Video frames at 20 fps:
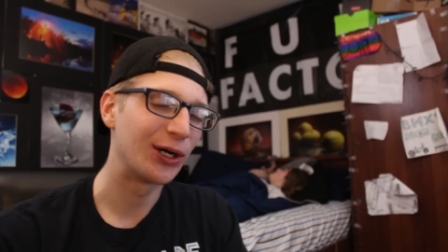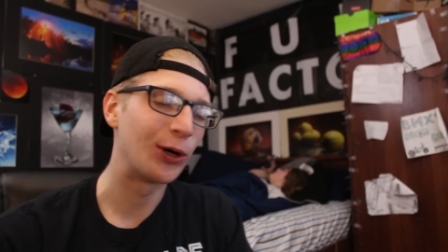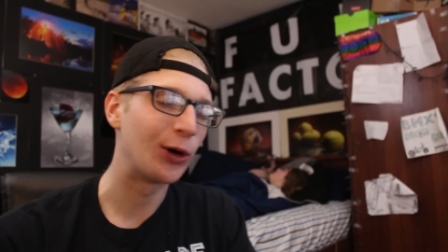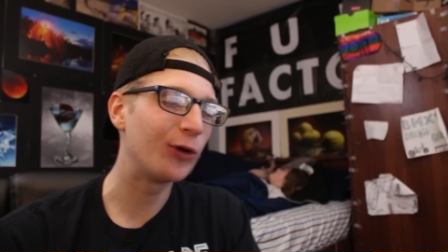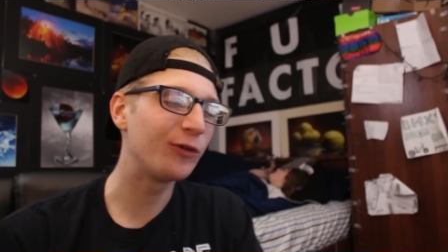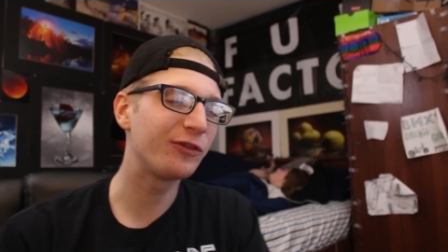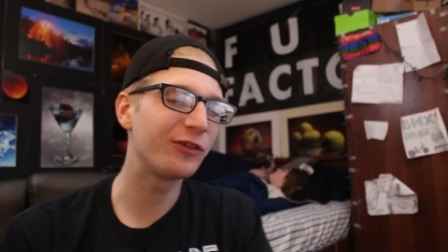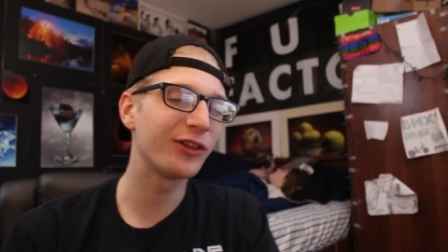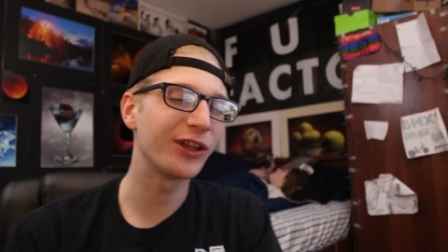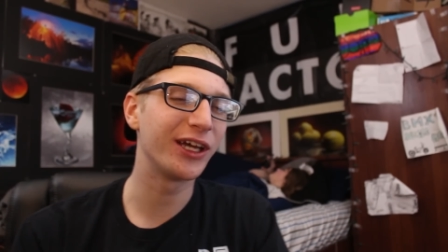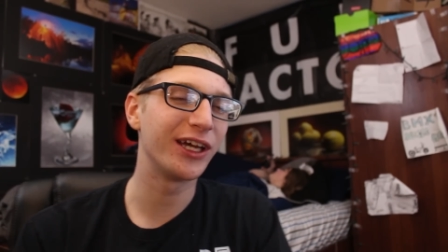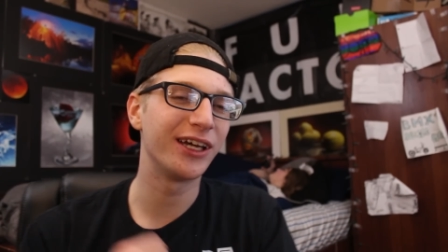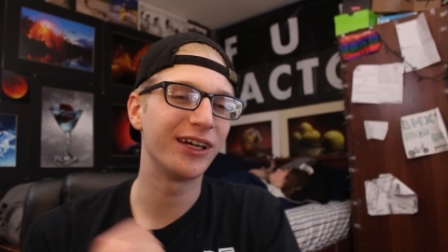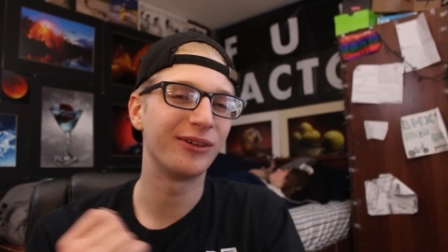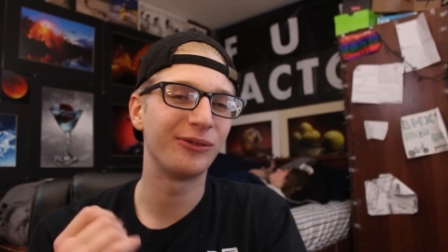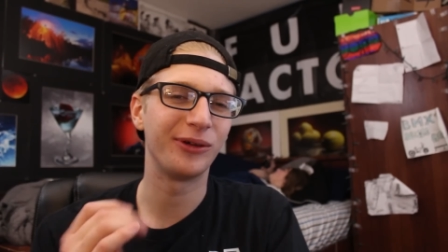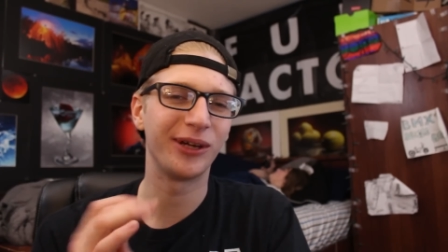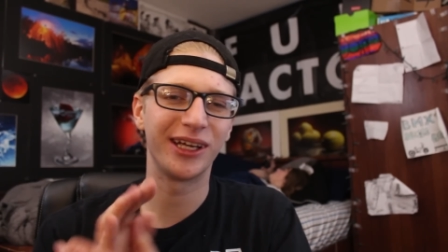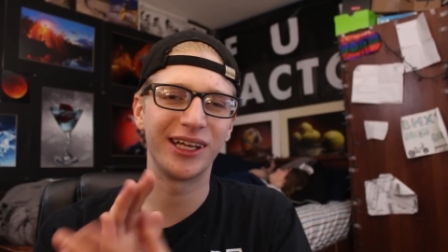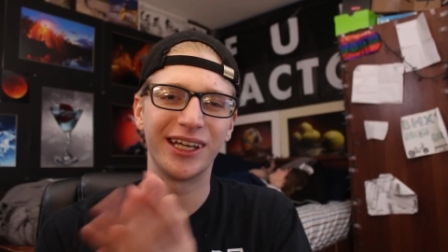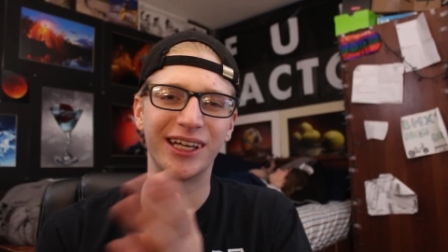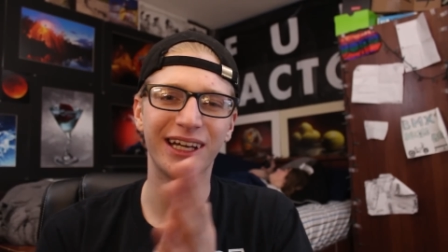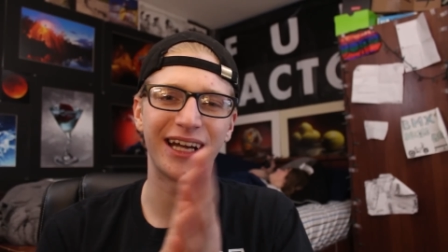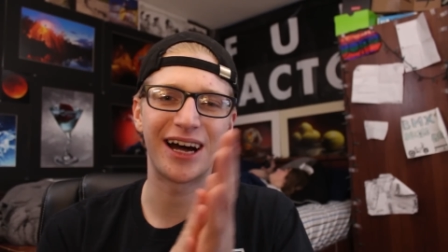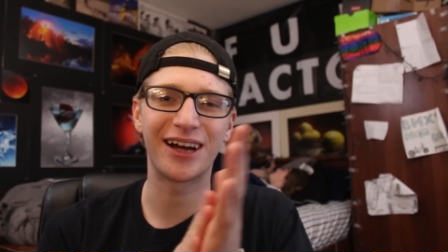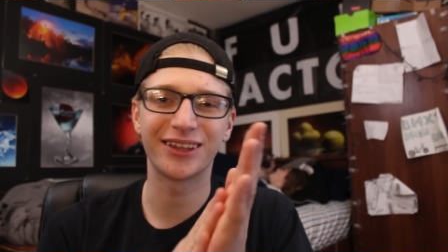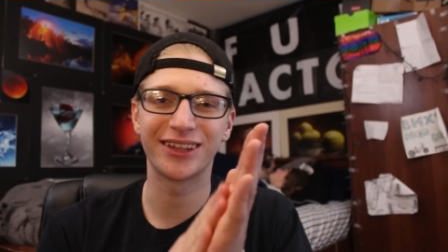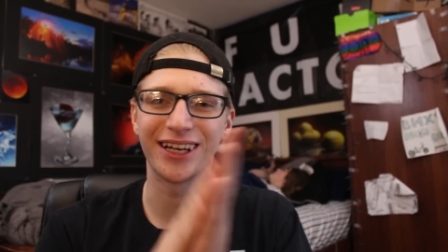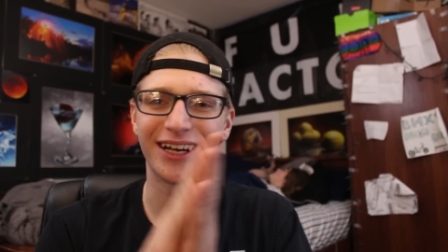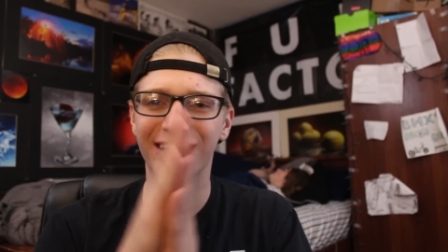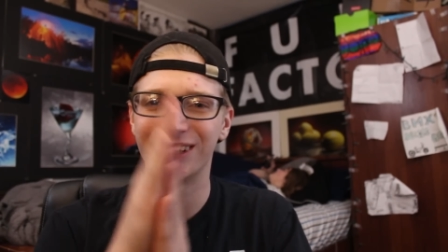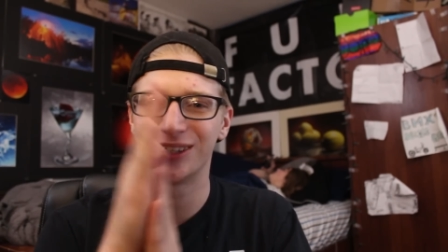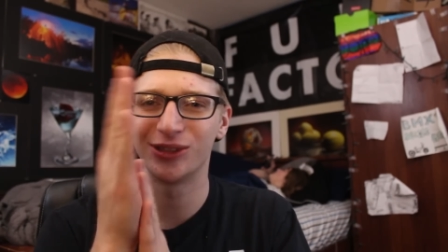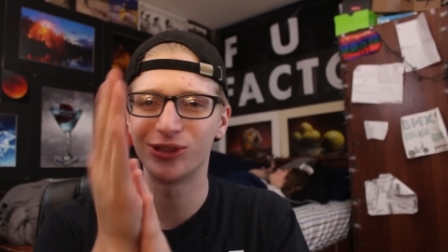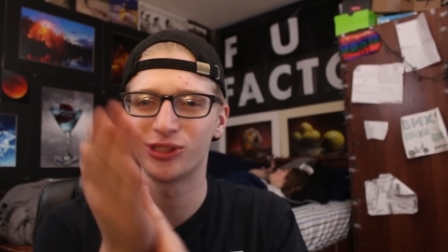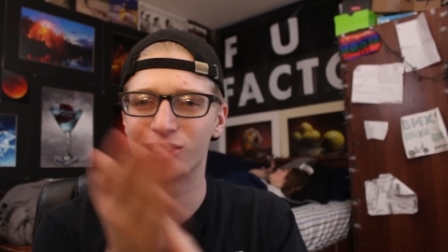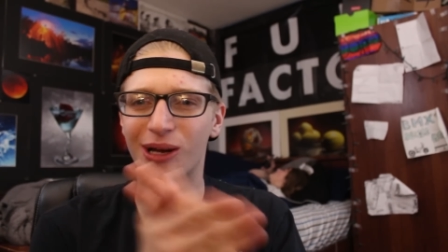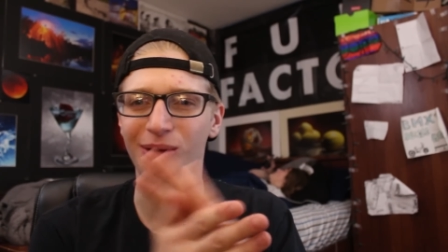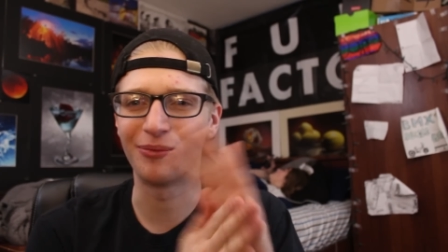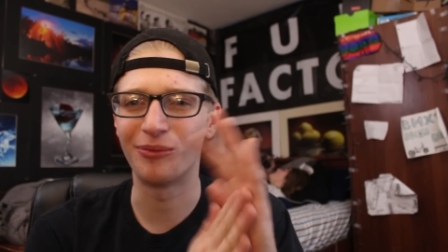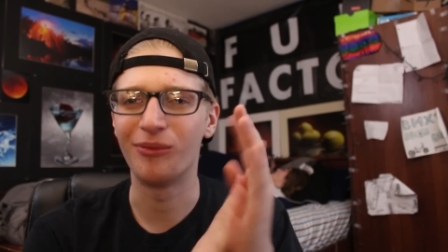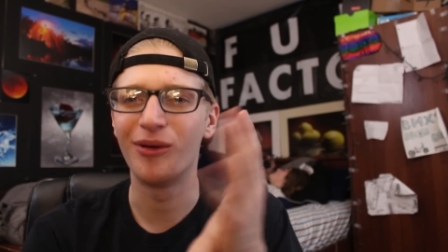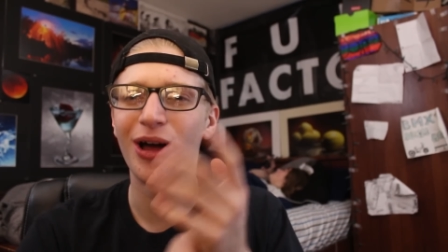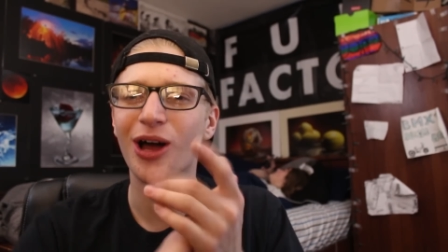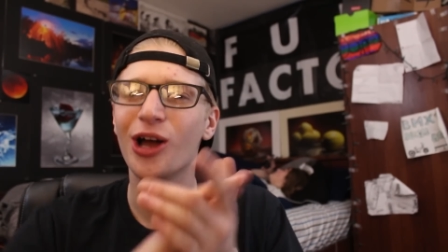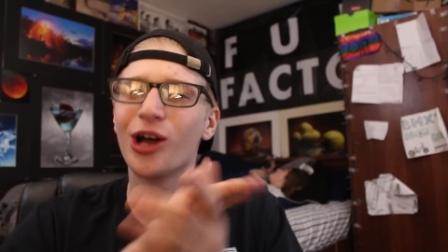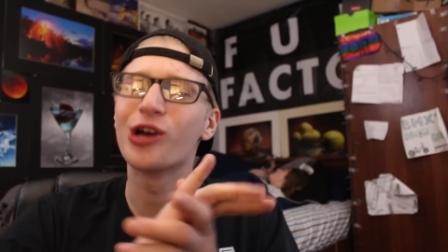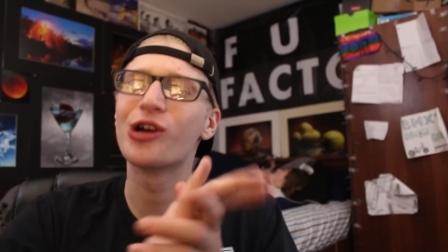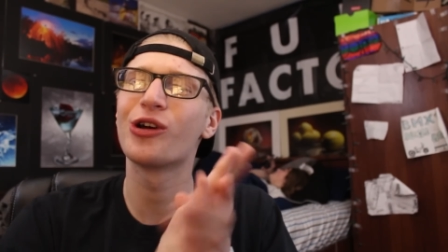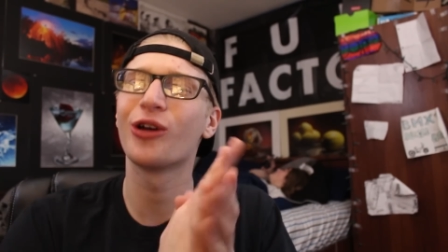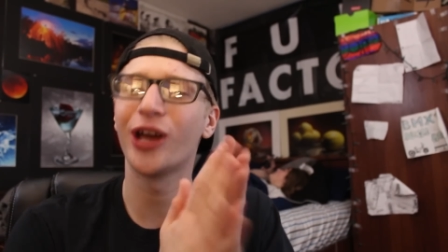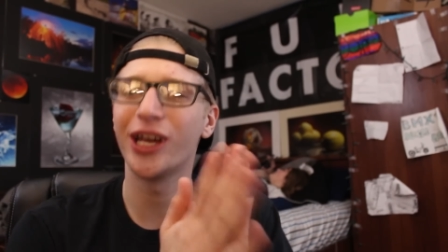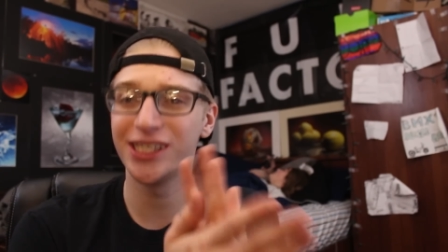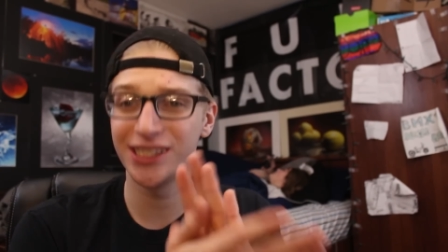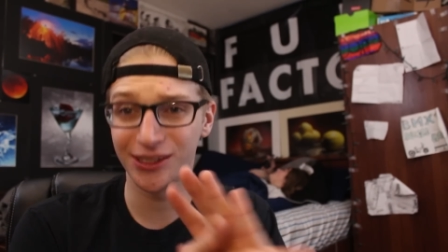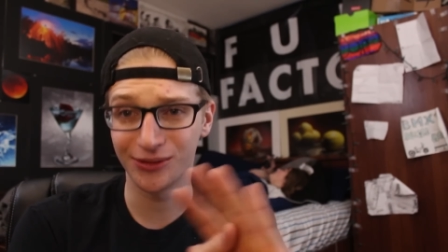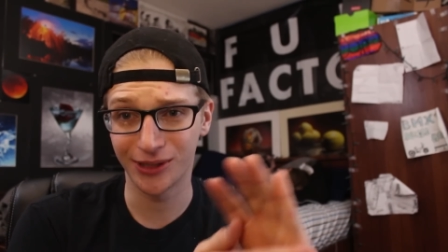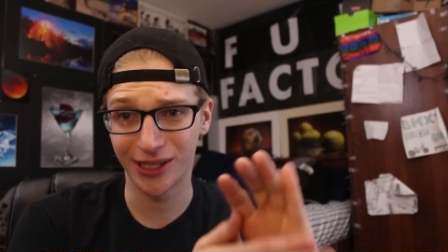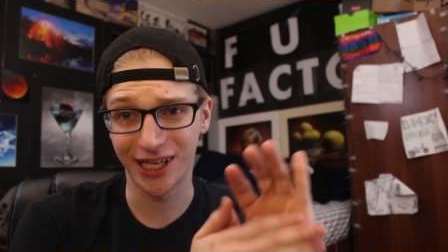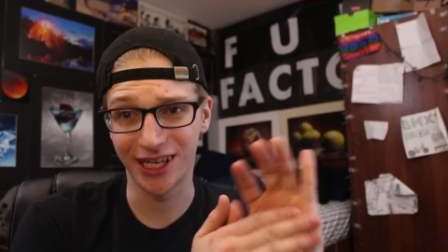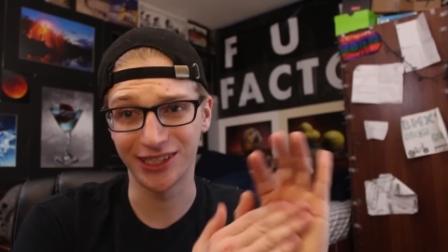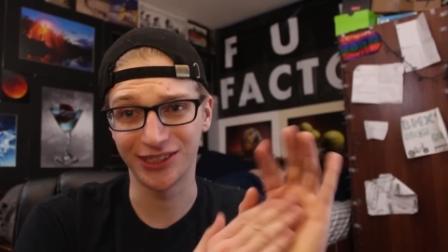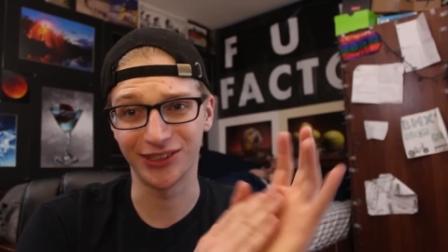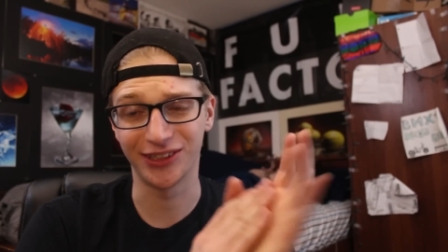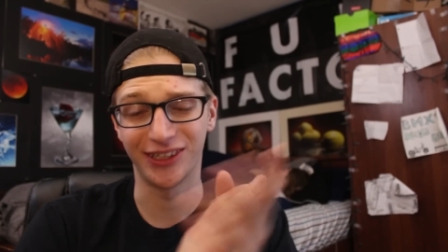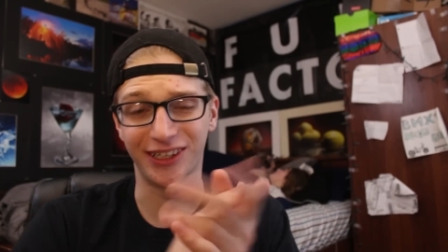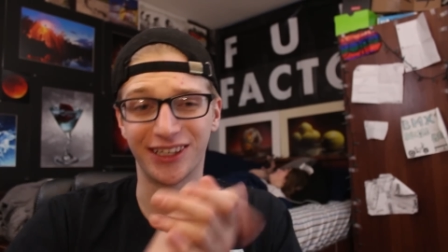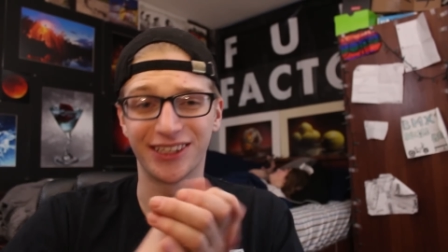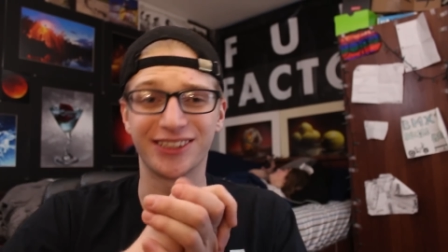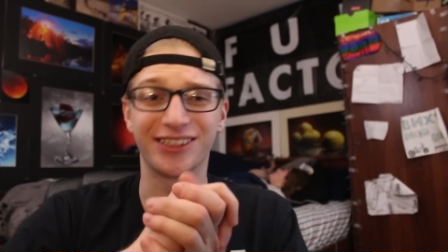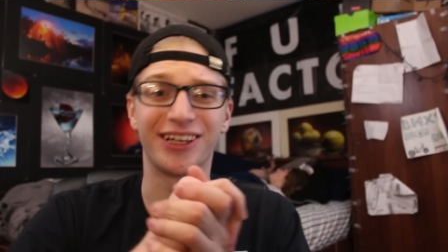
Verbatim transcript: hopefully we can get out there and do something crazy with Angelina.